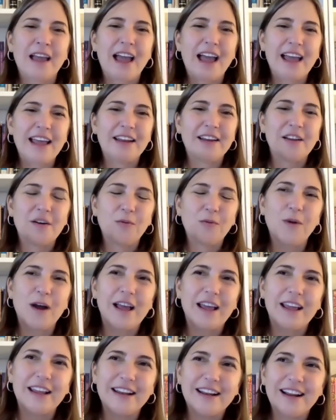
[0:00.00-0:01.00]
and
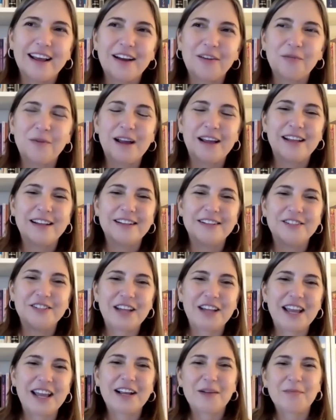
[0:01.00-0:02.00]
when
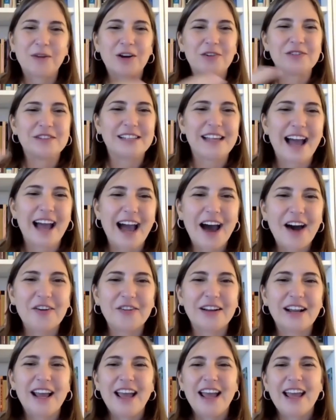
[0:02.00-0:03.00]
Jacob goes
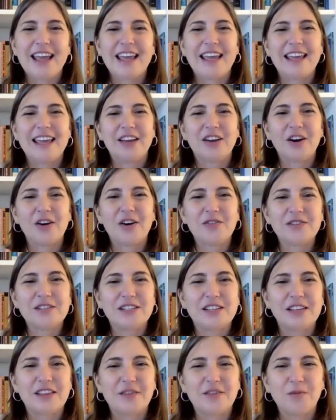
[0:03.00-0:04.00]
out, he goes
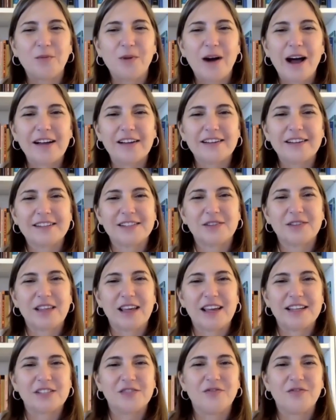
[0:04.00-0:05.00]
to the wells that
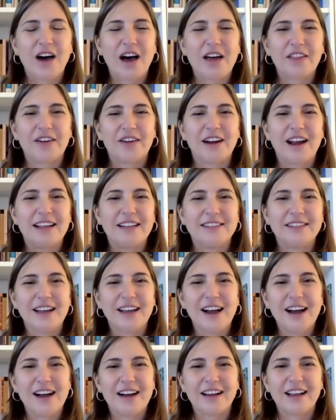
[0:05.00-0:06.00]
his father had
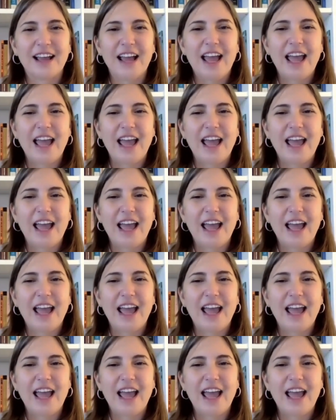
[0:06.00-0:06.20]
dug,